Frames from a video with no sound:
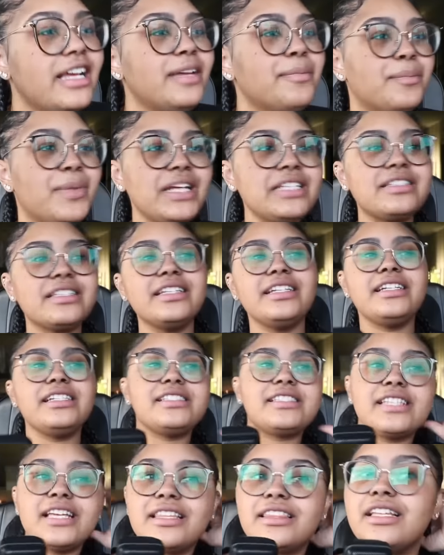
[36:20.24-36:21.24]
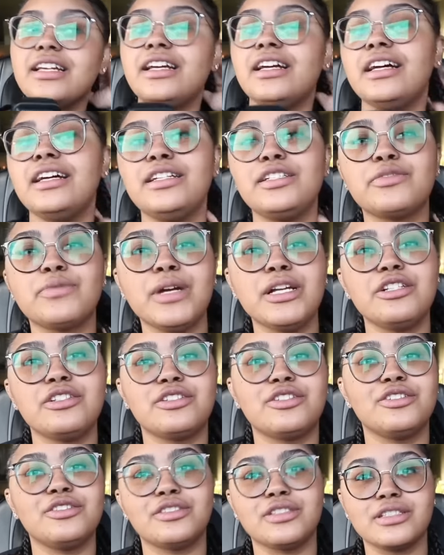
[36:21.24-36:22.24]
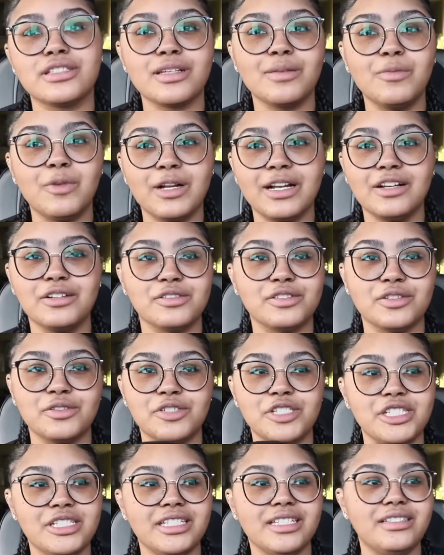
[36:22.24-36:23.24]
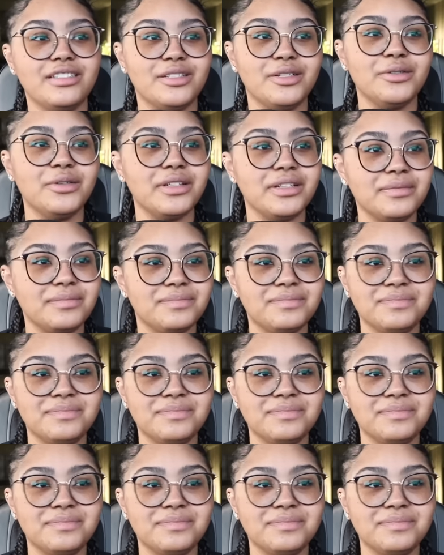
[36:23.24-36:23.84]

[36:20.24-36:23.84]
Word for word: is. Basically, he said the gun is registered to someone else, so she didn't do it.